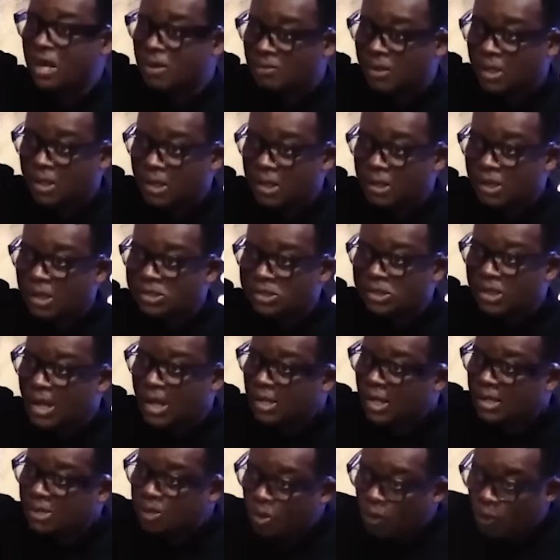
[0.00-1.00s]
the next day, and
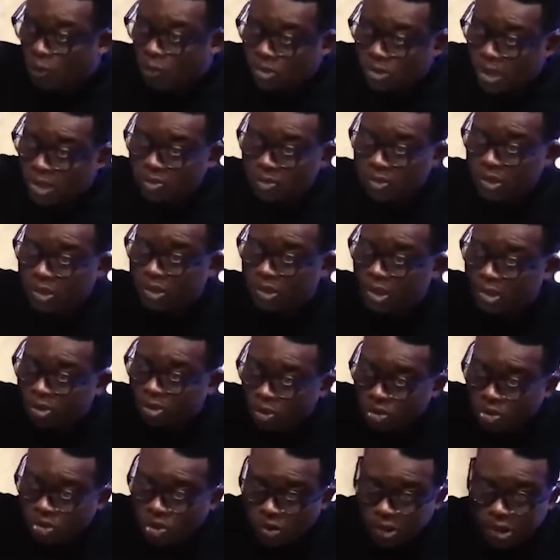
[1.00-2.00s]
there's no Saturday, there's no
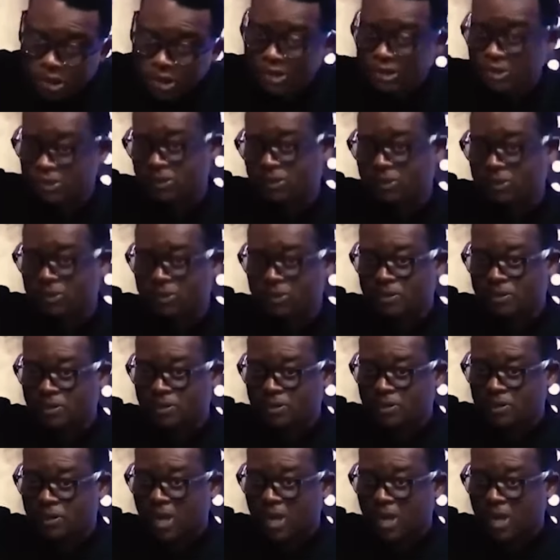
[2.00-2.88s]
Sunday. I